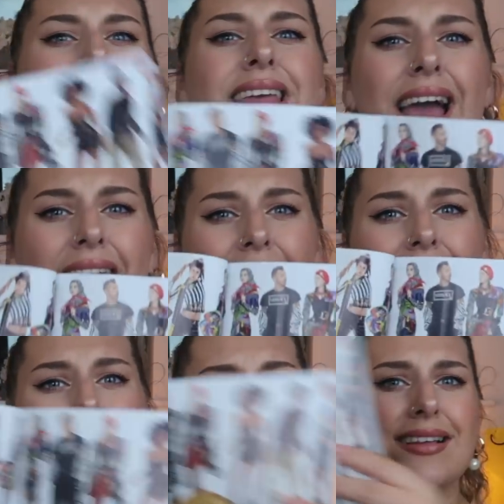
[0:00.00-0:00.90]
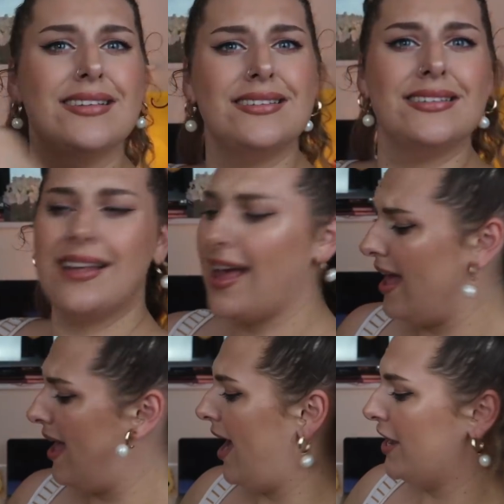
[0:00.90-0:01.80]
Yes.
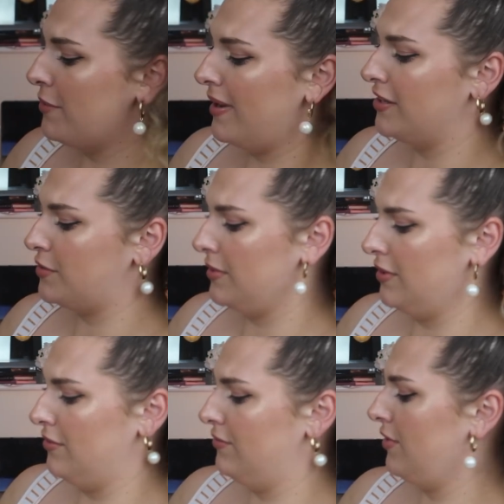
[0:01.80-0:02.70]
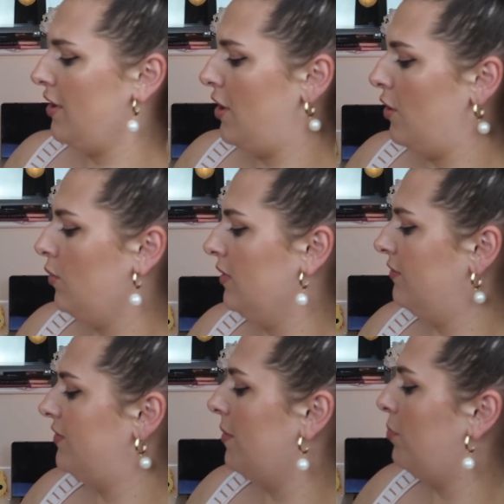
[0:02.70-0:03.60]
And you know what else we love? We
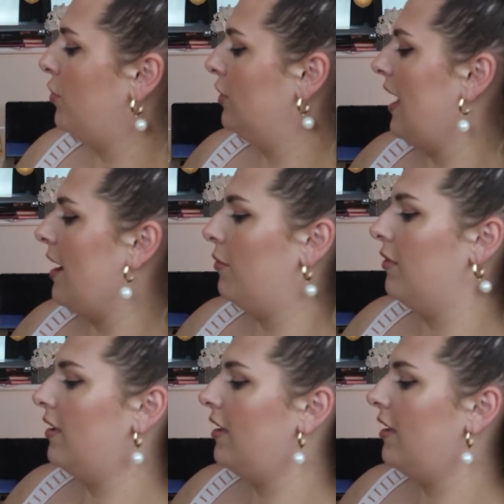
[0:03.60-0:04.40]
love the pullout.